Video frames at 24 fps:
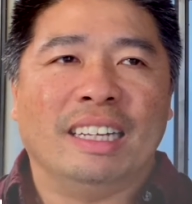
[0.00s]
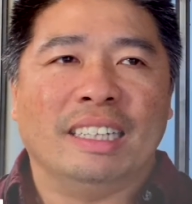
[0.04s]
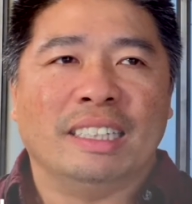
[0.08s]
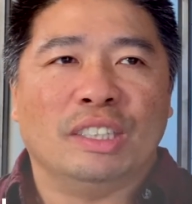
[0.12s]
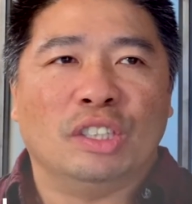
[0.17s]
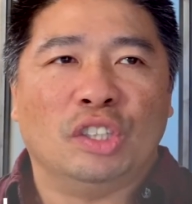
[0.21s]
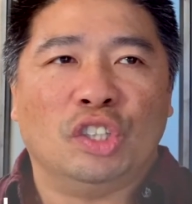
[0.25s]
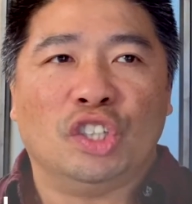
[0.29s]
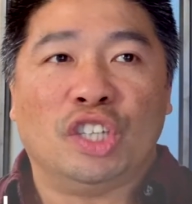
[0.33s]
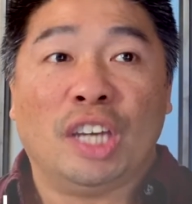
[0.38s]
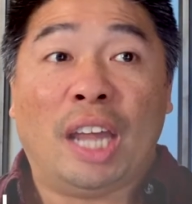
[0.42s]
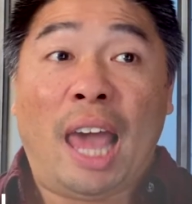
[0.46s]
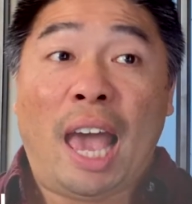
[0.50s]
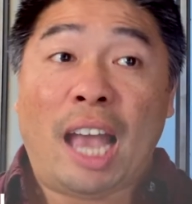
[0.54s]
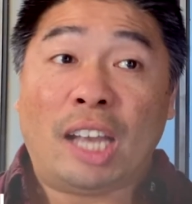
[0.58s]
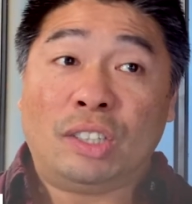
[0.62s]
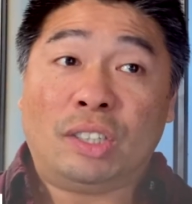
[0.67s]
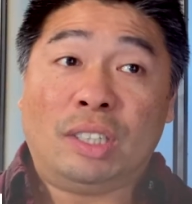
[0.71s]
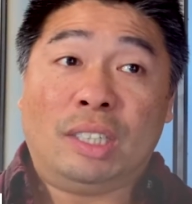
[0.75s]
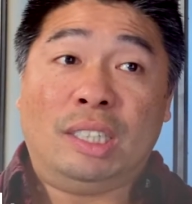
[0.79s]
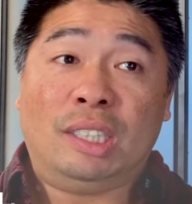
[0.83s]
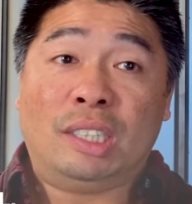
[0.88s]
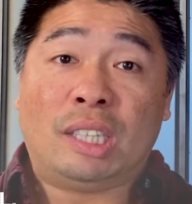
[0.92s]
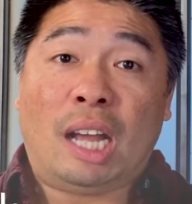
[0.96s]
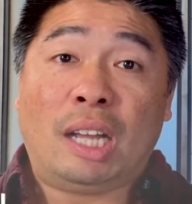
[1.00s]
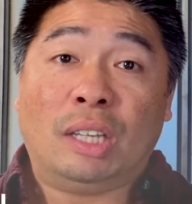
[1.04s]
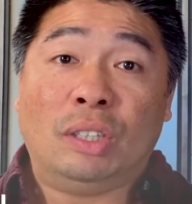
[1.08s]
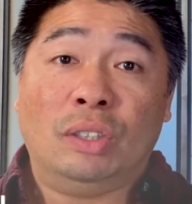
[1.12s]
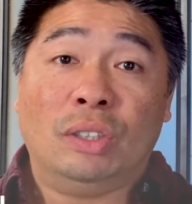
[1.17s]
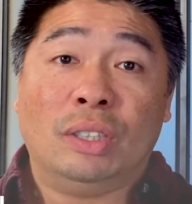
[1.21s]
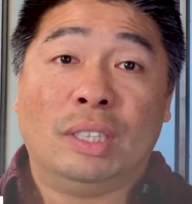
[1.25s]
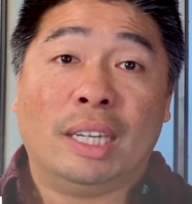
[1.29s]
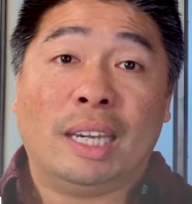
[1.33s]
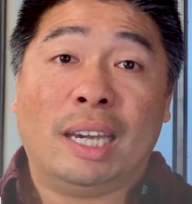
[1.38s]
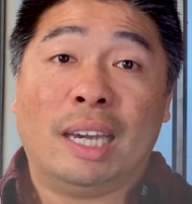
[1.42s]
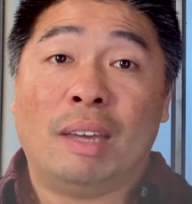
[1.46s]
You can actually start
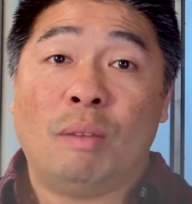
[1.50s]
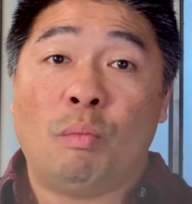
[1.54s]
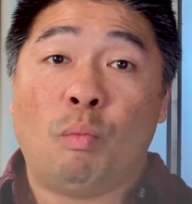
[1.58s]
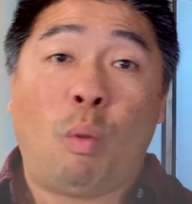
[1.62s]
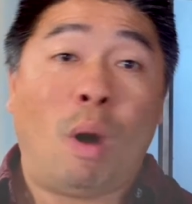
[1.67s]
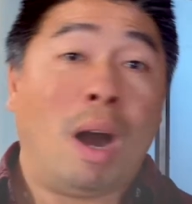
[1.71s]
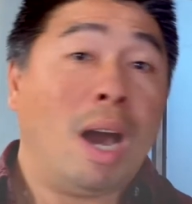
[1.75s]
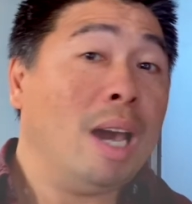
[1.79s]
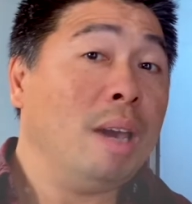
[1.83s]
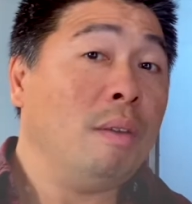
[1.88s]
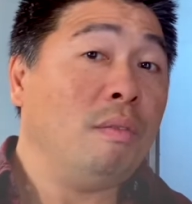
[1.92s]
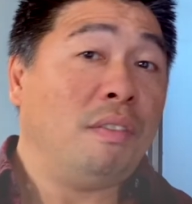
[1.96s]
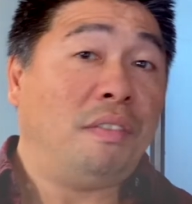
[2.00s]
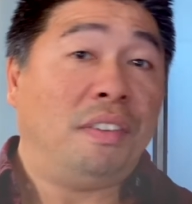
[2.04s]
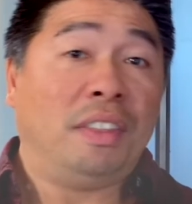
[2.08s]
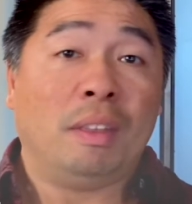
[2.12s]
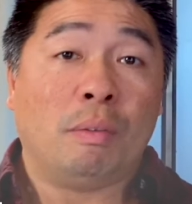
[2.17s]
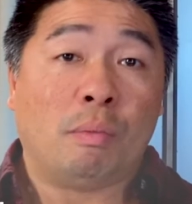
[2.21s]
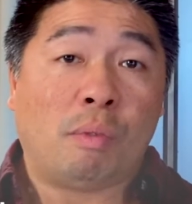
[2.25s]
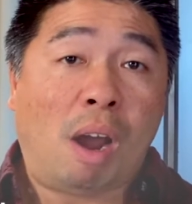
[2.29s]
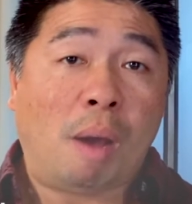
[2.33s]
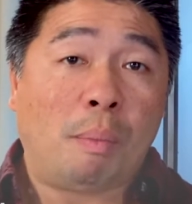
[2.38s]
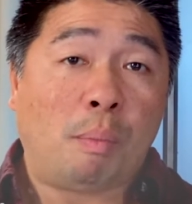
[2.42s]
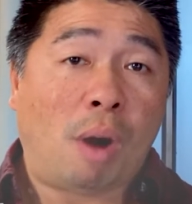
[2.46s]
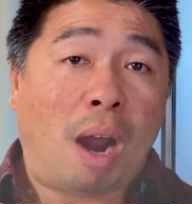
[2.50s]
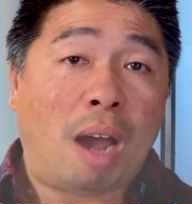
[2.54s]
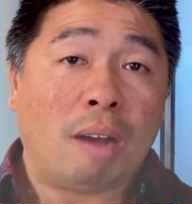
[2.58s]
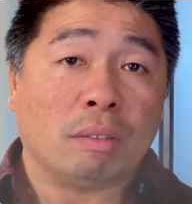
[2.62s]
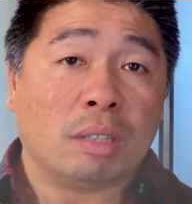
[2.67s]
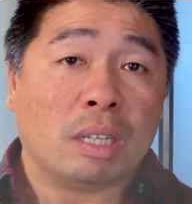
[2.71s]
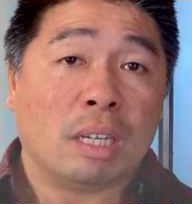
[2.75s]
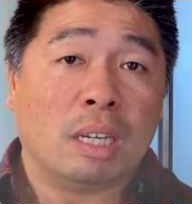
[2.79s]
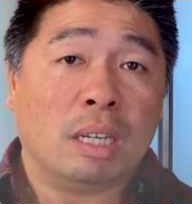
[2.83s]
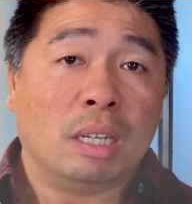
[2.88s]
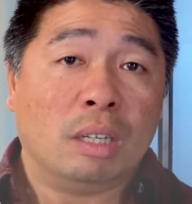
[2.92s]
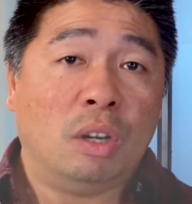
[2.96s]
using it right within the web
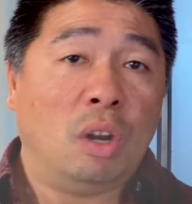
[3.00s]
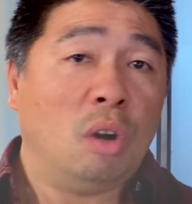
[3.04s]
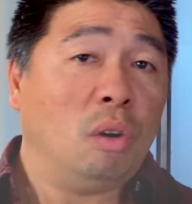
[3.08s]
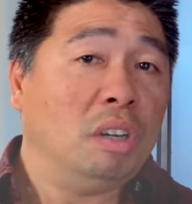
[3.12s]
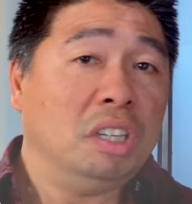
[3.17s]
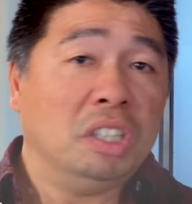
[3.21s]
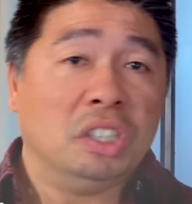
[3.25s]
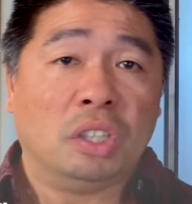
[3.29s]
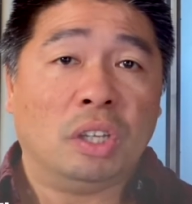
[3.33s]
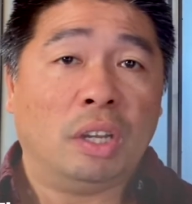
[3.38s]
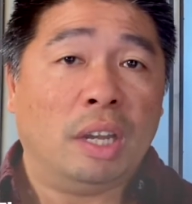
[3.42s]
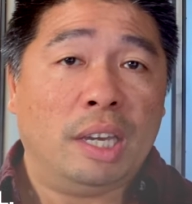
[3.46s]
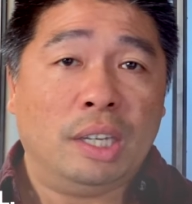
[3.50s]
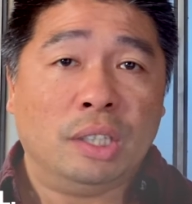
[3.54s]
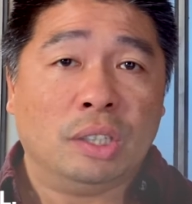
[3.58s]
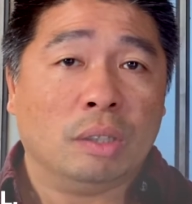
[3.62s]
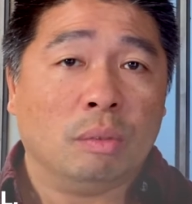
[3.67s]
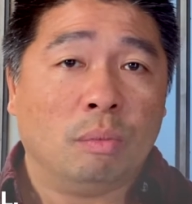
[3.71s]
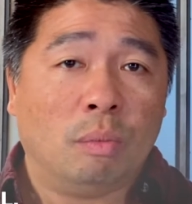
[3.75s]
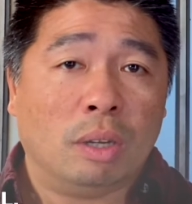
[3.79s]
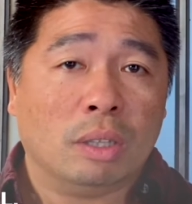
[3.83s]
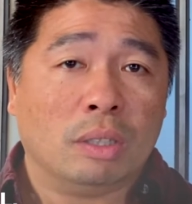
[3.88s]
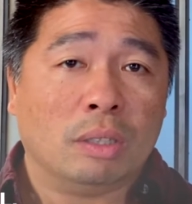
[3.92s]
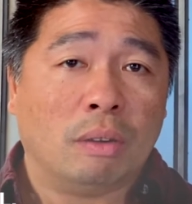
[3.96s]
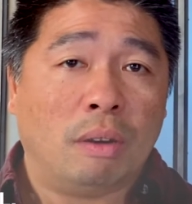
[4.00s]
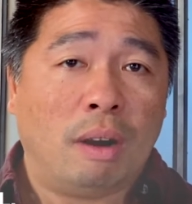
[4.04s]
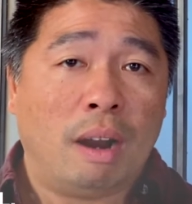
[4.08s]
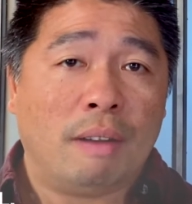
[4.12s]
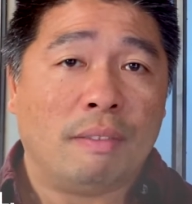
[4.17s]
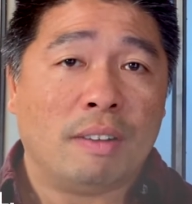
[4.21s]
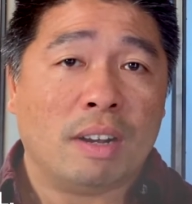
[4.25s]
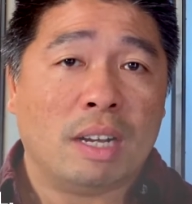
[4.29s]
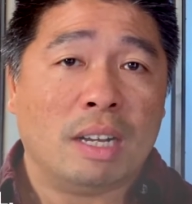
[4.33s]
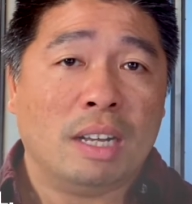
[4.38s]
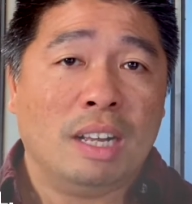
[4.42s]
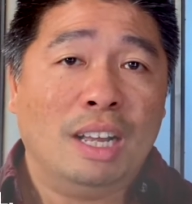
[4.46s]
browser, no installation
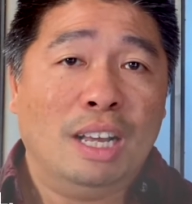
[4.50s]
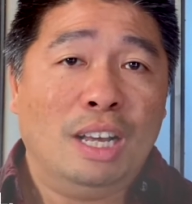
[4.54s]
whatsoever.